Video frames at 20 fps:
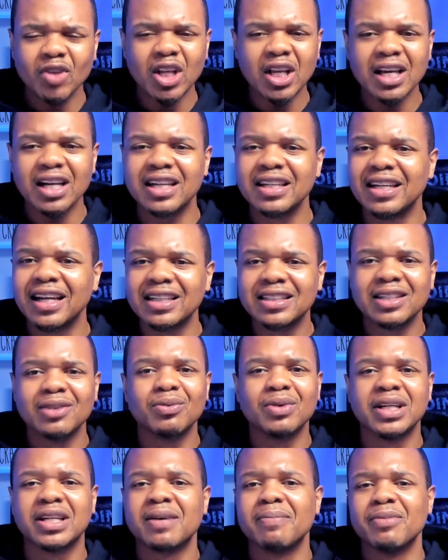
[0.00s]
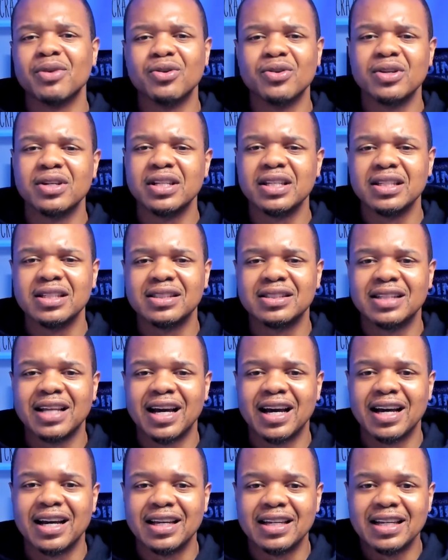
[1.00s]
connected with communities
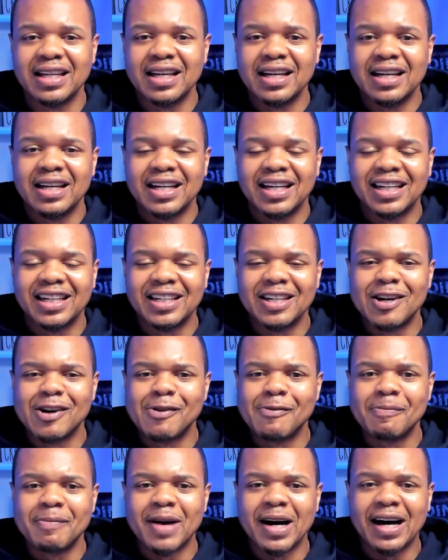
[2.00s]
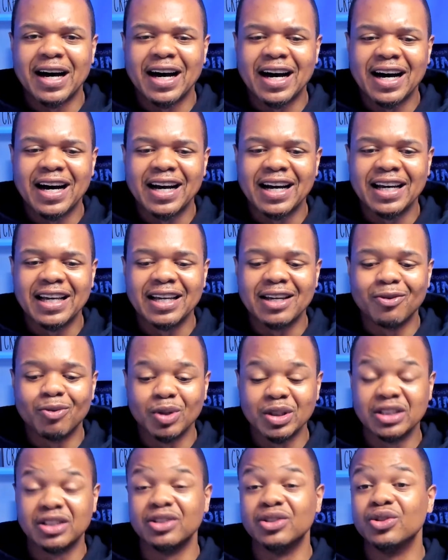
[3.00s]
that I
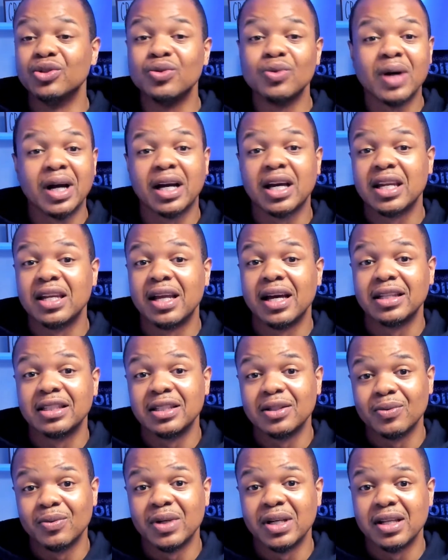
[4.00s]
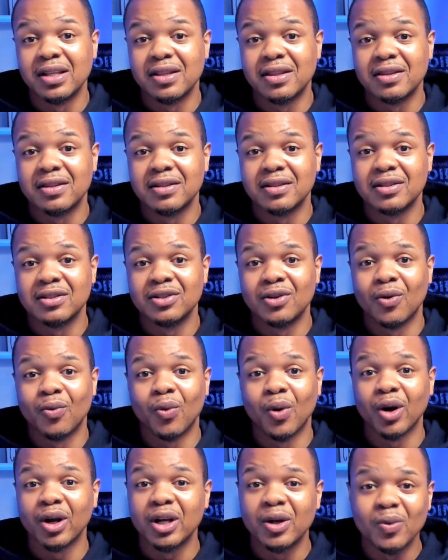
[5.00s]
was new at connecting with,
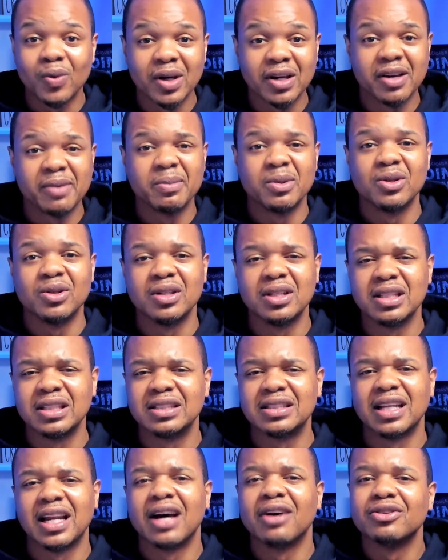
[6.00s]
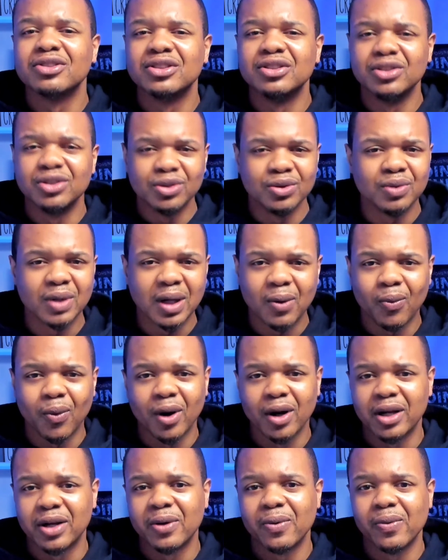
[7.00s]
working with communities that I was new at
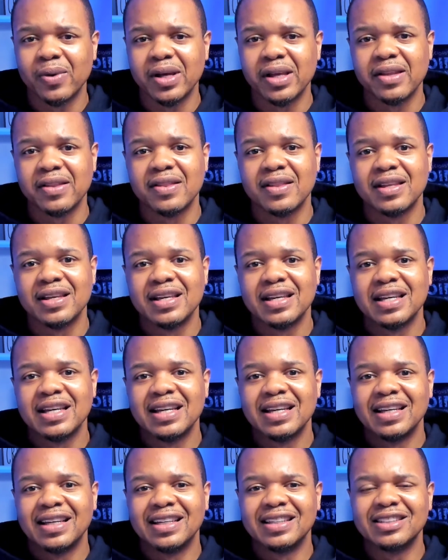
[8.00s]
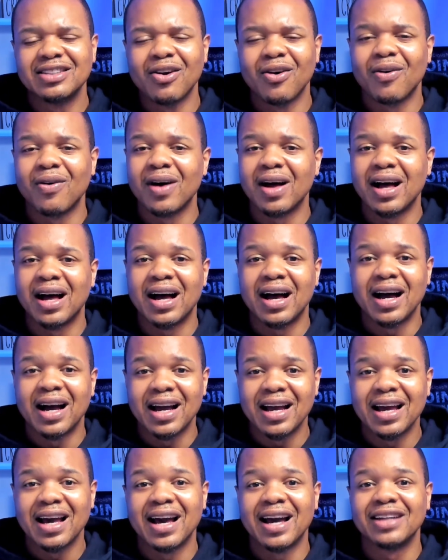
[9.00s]
working with. And so I
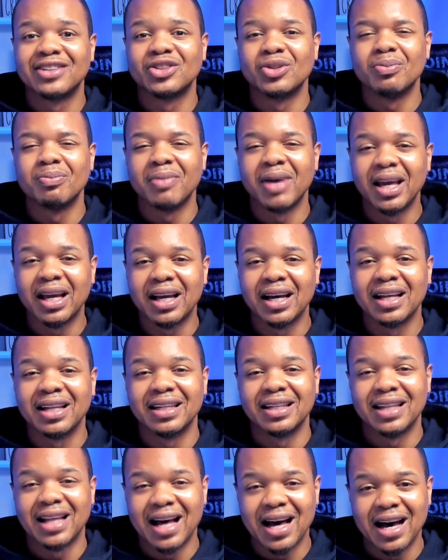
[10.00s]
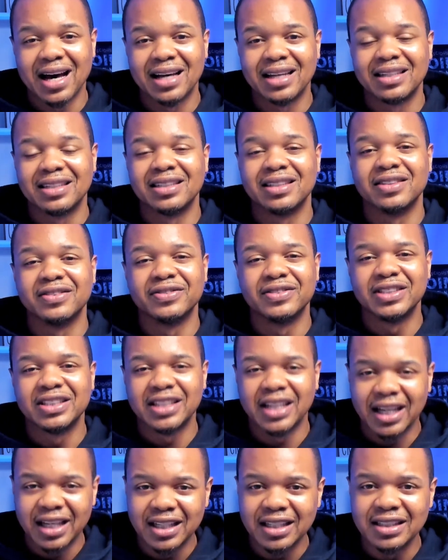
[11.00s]
had to make a lot of
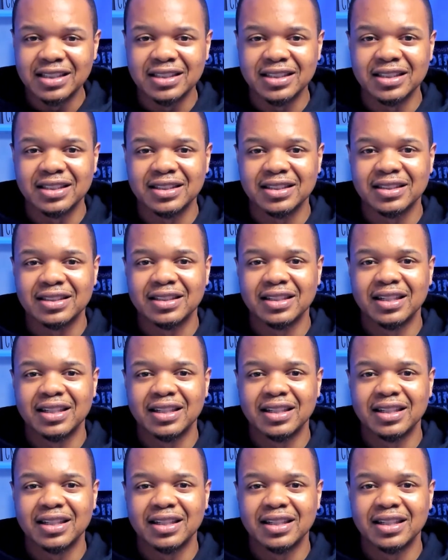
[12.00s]
changes,